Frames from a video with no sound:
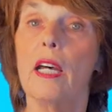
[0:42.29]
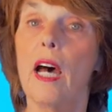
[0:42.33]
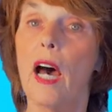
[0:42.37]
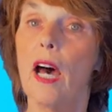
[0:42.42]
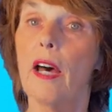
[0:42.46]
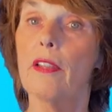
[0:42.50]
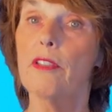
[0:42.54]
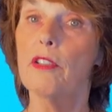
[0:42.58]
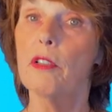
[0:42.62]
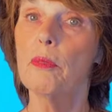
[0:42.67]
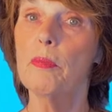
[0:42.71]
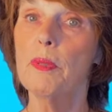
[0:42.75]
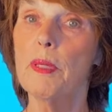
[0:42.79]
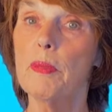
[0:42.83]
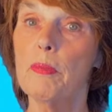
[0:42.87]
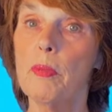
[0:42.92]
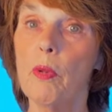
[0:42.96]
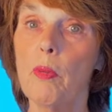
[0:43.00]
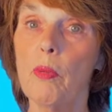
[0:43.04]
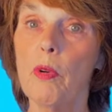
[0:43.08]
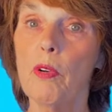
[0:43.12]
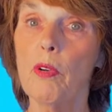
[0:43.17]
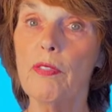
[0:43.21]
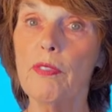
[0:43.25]
other
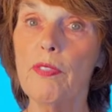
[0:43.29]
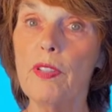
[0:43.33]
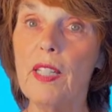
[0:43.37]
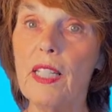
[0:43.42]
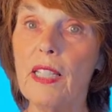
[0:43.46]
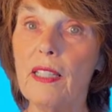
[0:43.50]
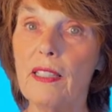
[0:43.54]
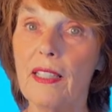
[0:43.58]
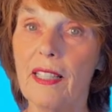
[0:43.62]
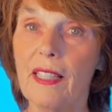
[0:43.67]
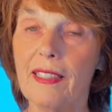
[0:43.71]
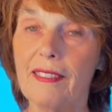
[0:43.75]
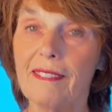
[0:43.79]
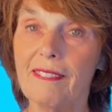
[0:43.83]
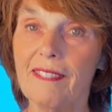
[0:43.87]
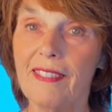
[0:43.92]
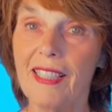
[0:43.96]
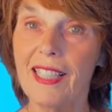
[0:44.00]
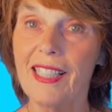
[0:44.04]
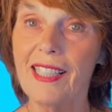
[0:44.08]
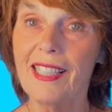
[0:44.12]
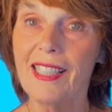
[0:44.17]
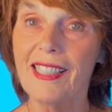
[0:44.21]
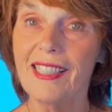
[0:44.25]
people will feel it,
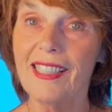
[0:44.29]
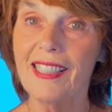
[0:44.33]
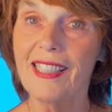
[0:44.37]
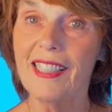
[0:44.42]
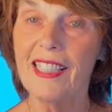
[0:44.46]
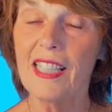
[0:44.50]
right?